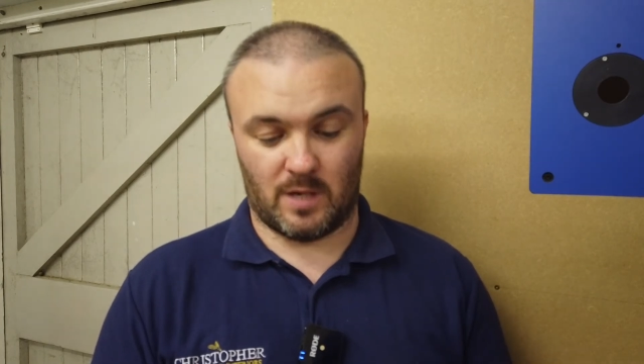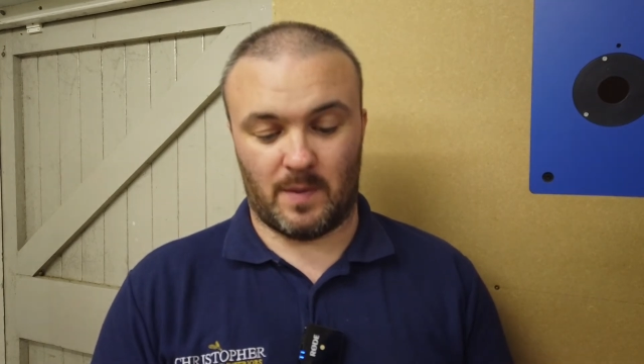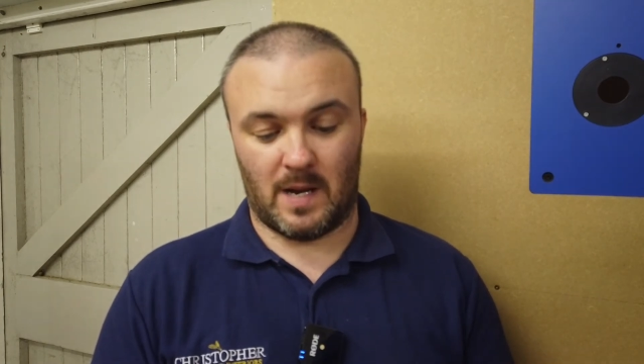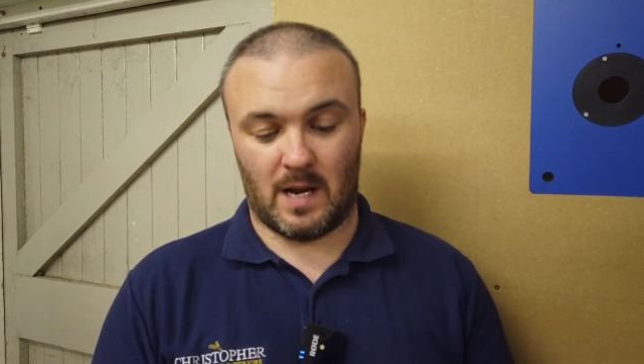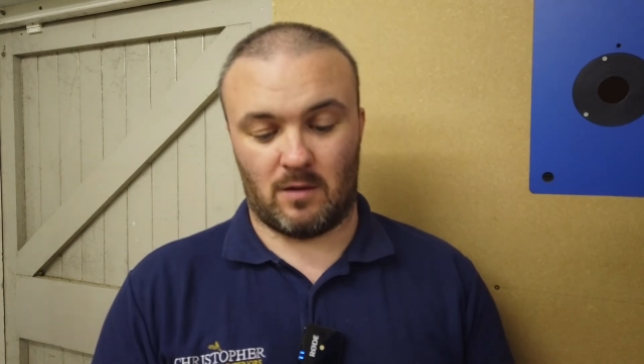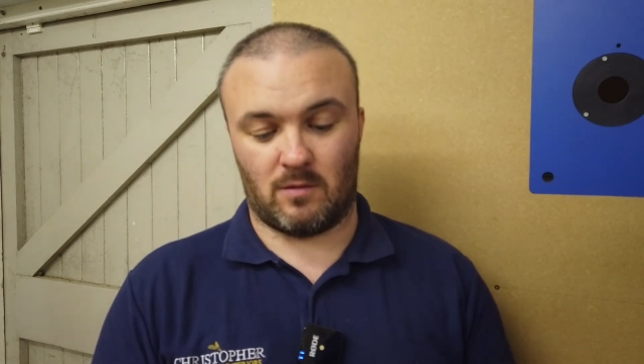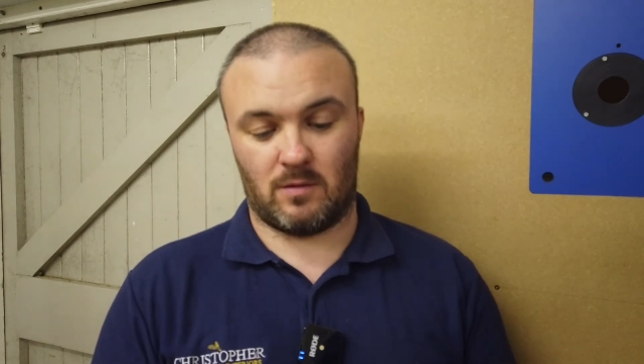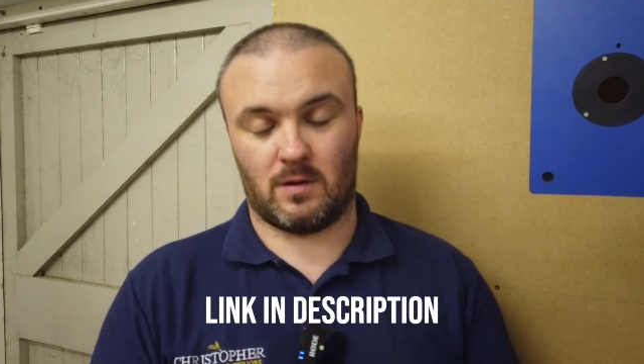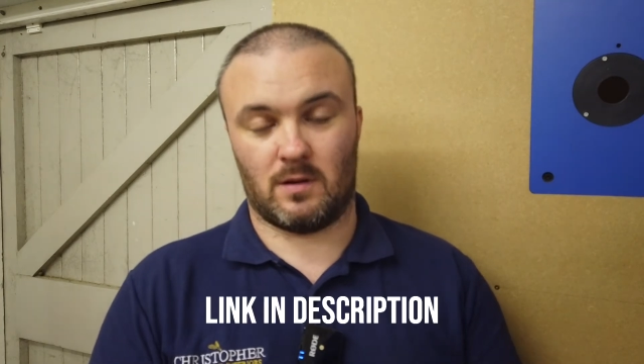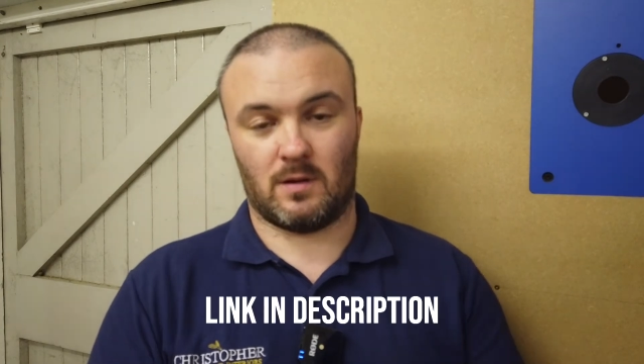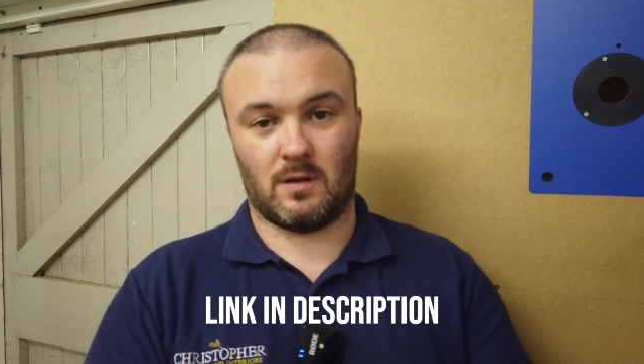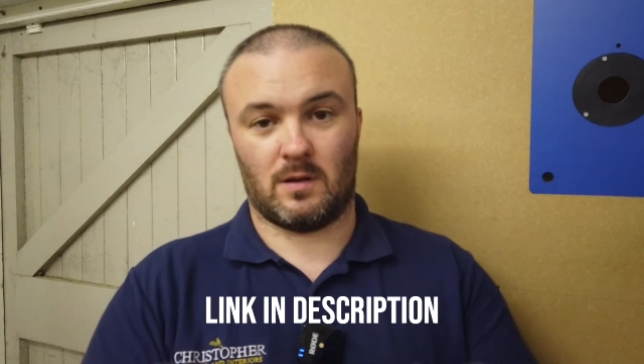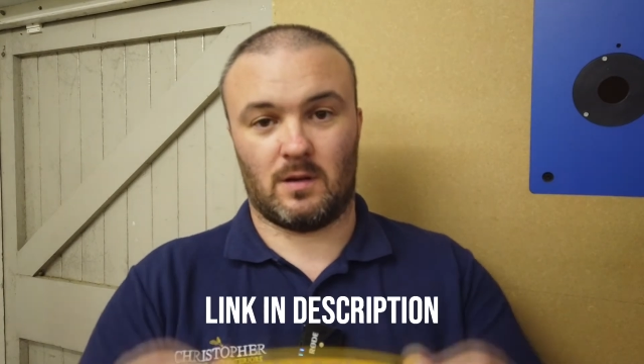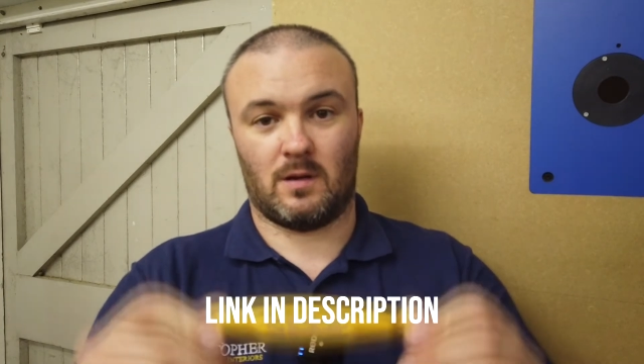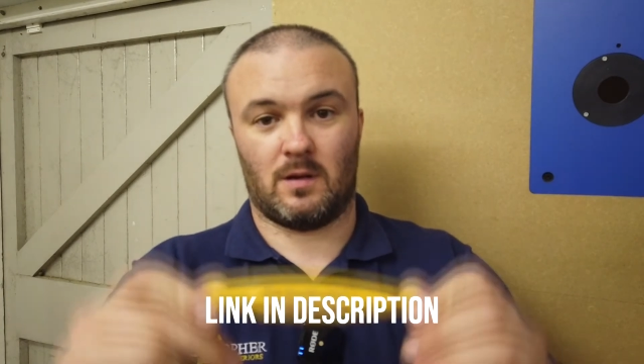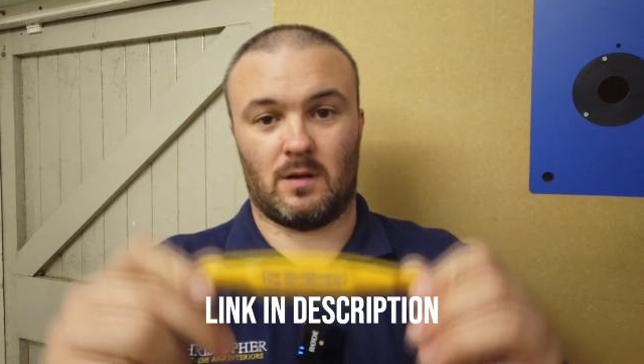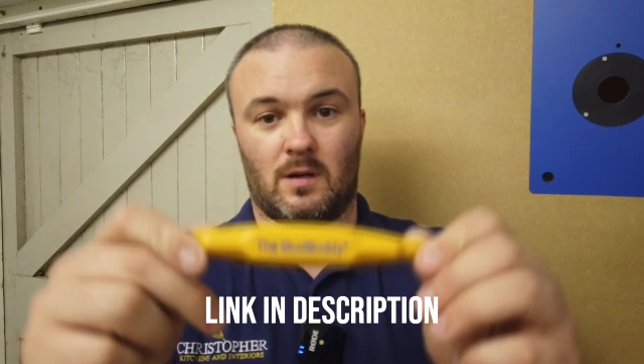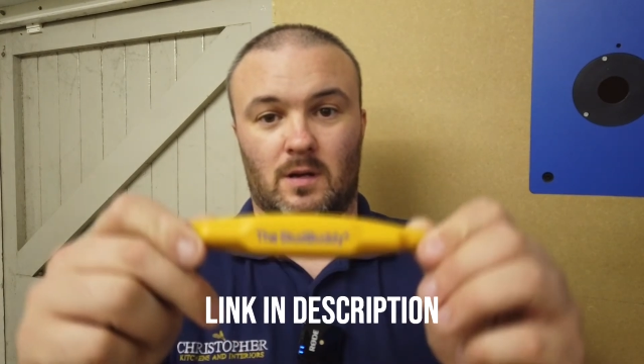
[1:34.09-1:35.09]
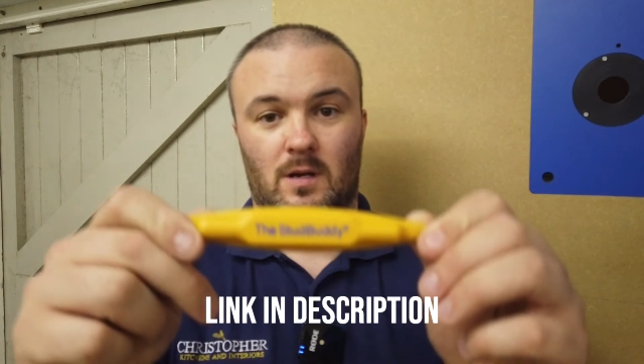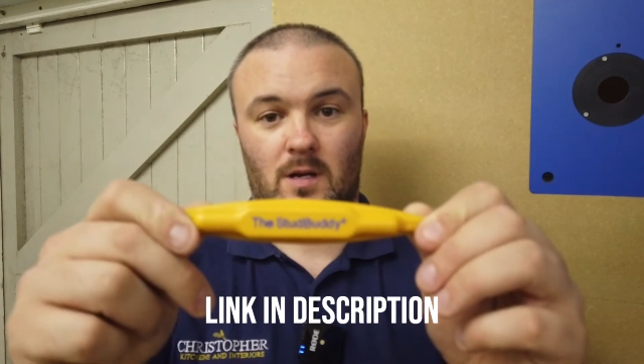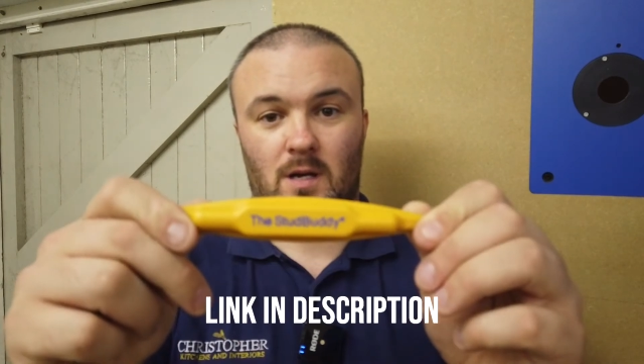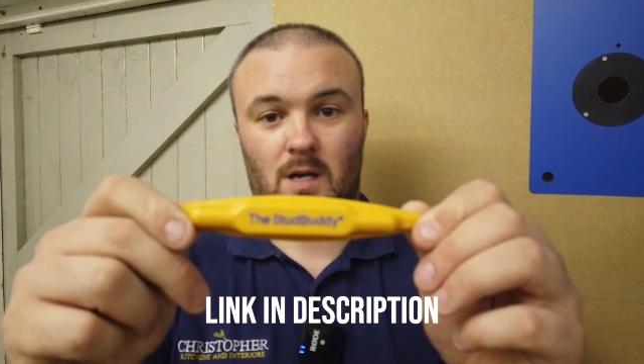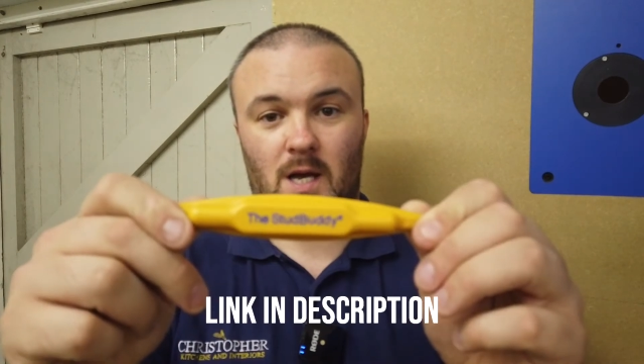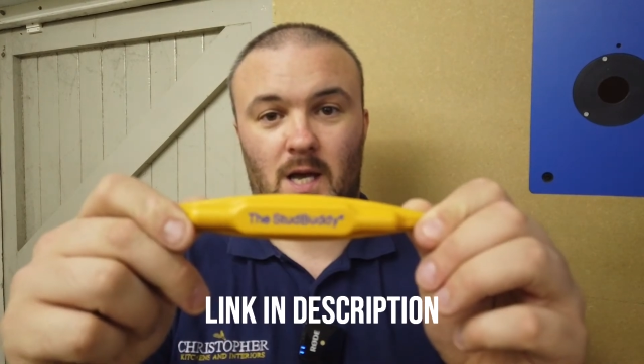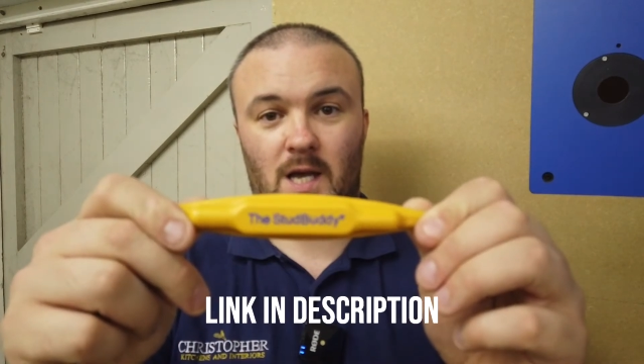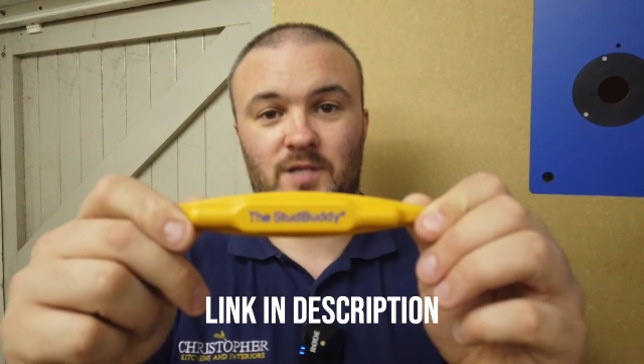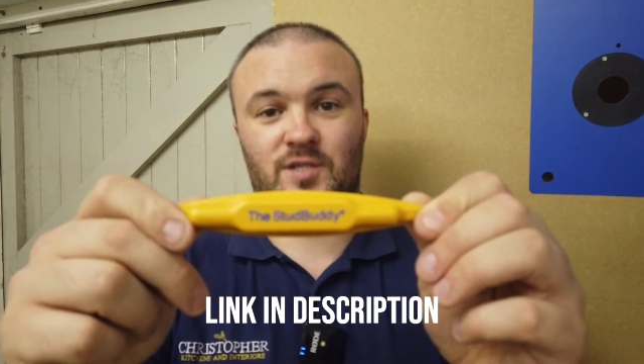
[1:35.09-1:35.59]
about.
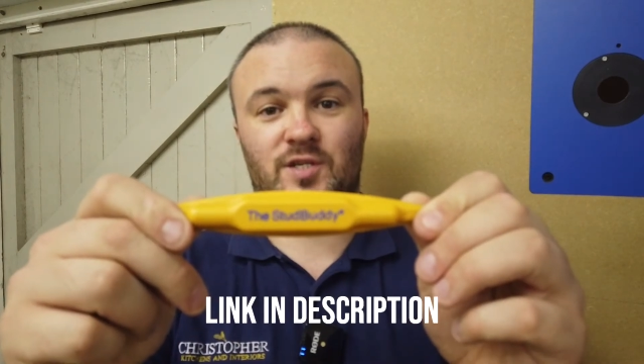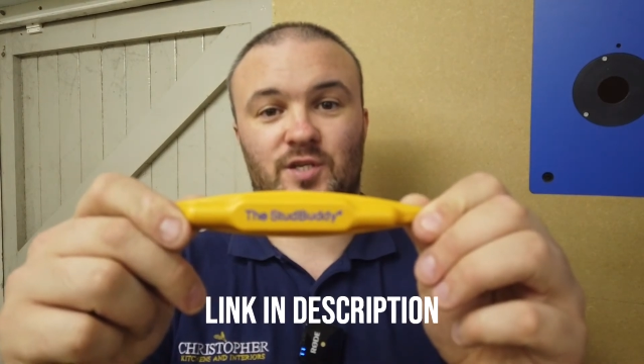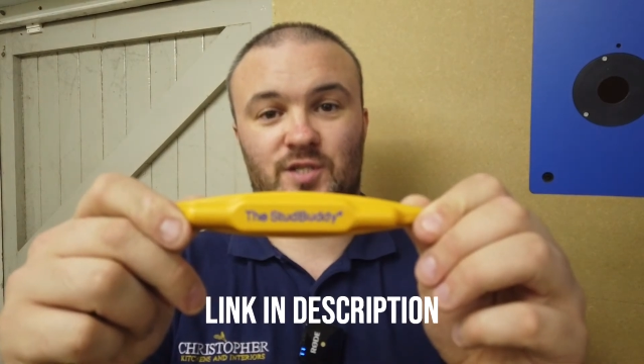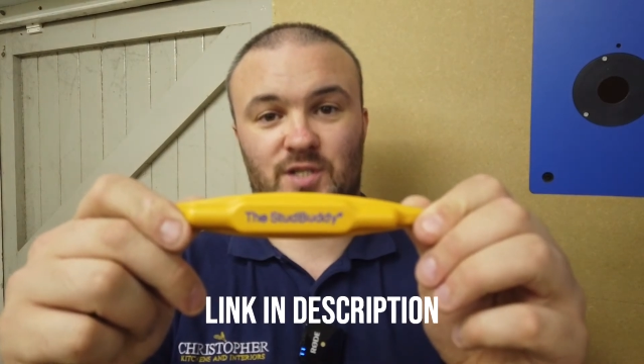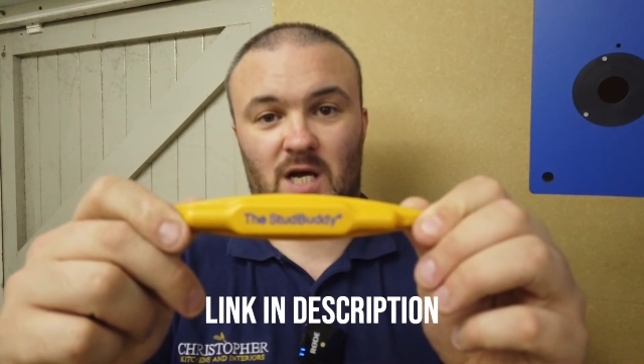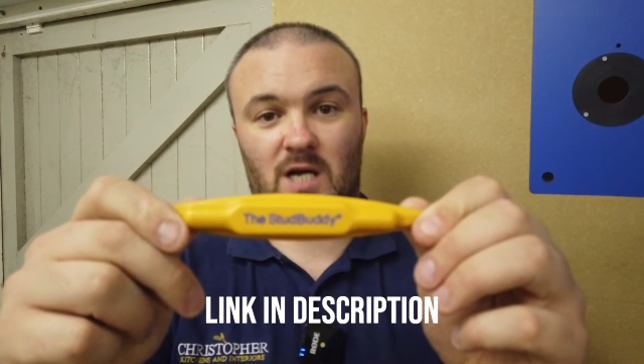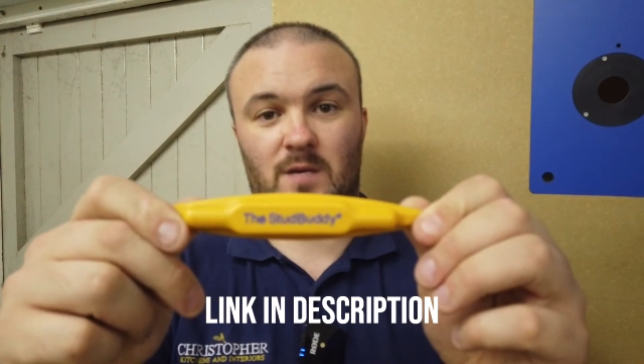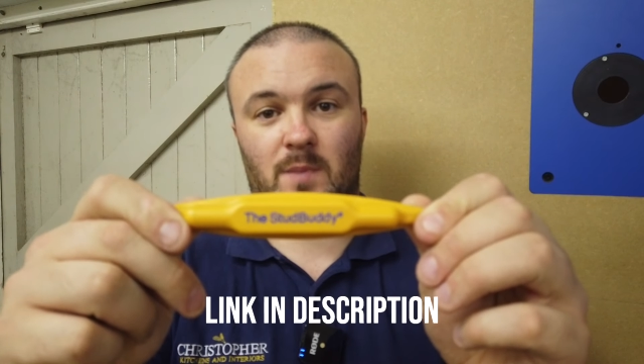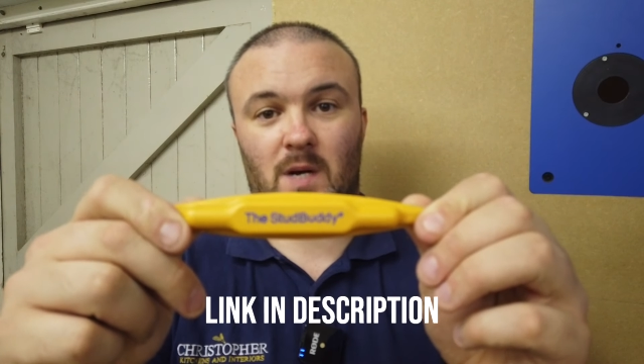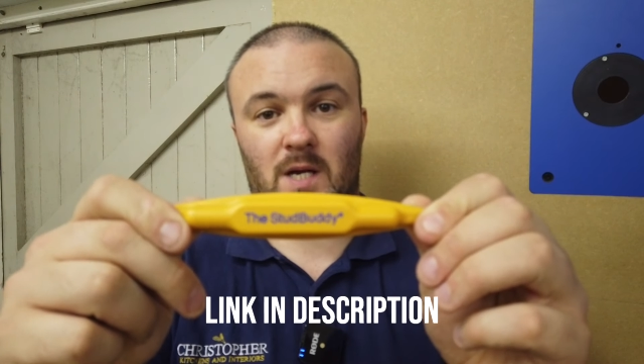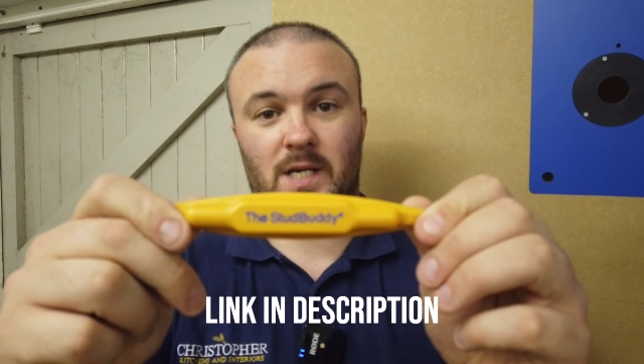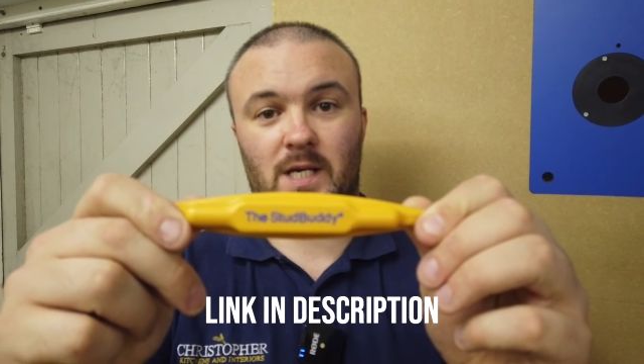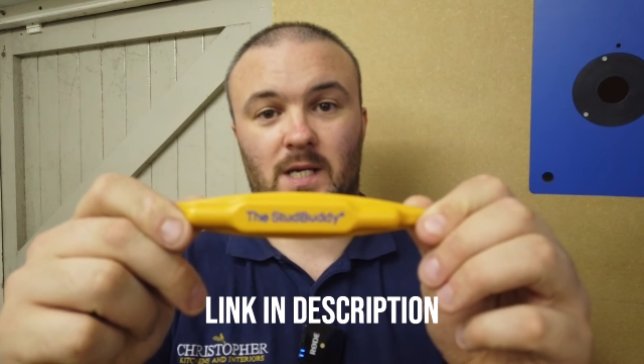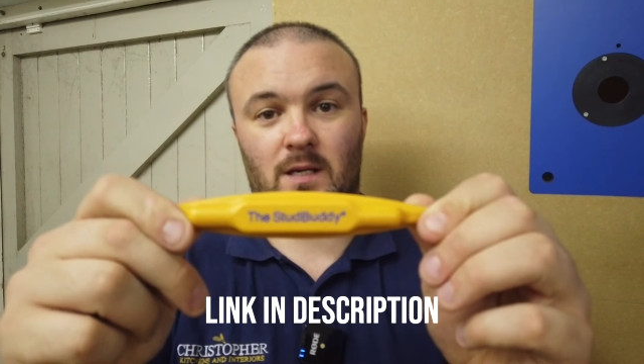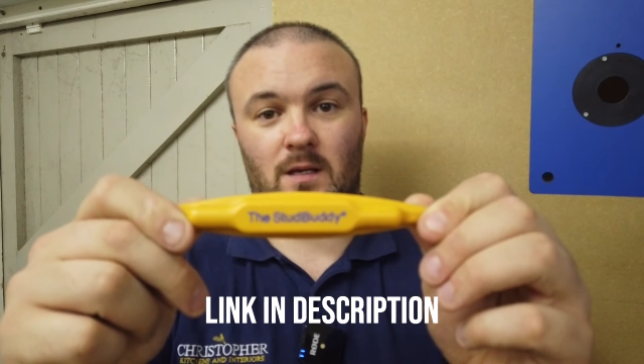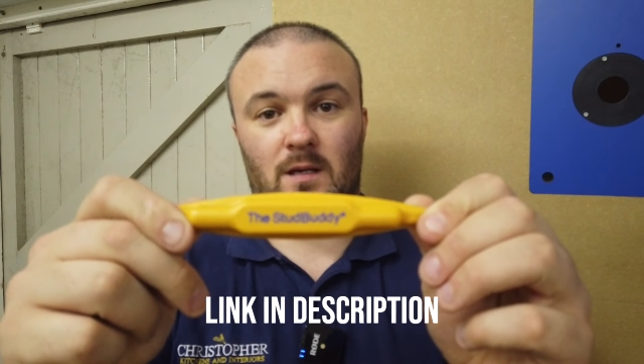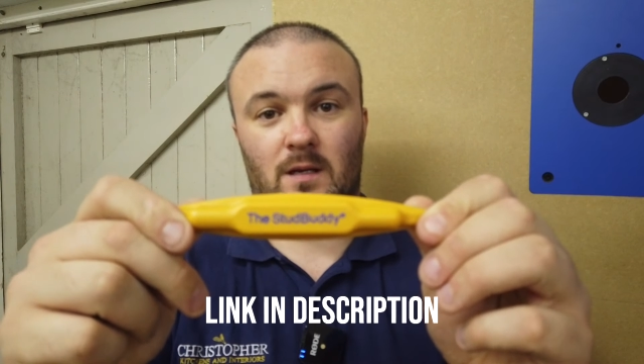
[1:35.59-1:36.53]
It's the Studbuddy.